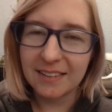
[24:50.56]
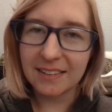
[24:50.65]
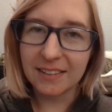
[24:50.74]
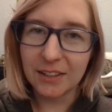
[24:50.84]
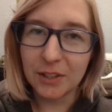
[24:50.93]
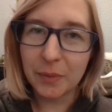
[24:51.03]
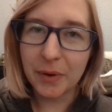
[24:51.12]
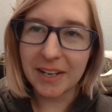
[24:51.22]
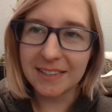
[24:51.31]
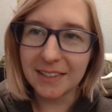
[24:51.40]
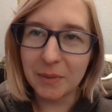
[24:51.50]
It's a little
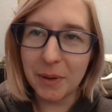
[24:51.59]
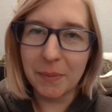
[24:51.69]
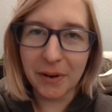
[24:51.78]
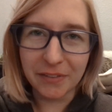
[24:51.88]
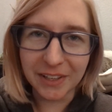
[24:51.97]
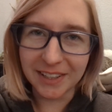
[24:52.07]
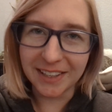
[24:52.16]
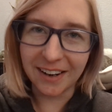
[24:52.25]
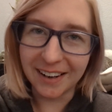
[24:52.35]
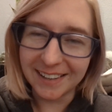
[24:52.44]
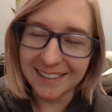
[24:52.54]
depressing, to be perfectly
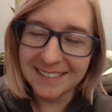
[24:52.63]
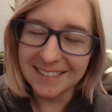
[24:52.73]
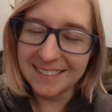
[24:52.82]
honest.